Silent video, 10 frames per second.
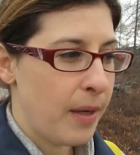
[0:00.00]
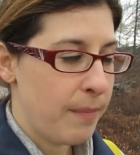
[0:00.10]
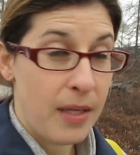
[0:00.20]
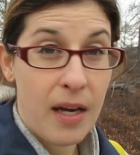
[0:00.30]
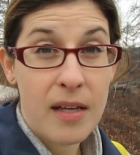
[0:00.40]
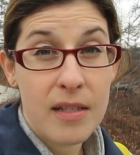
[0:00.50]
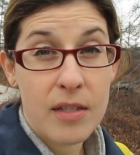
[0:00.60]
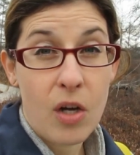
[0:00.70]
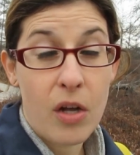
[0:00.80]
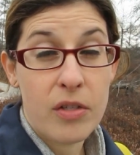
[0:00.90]
but because it
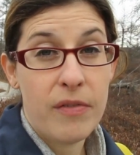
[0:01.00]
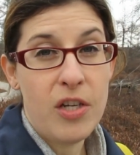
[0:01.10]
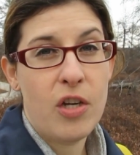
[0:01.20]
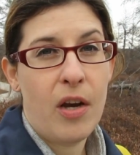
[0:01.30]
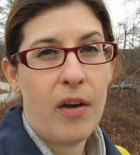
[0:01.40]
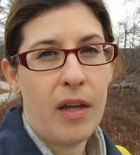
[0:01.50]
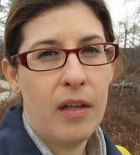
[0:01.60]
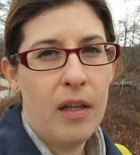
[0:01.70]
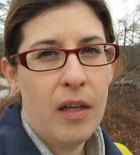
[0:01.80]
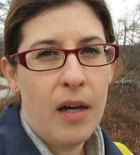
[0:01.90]
is a conservation area,